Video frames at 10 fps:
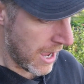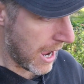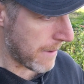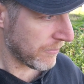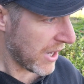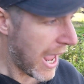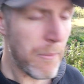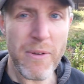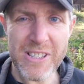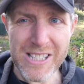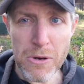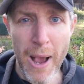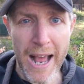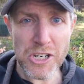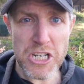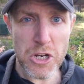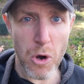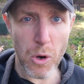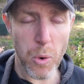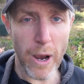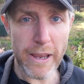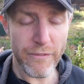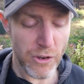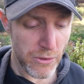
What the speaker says: And we've still actually got quite a few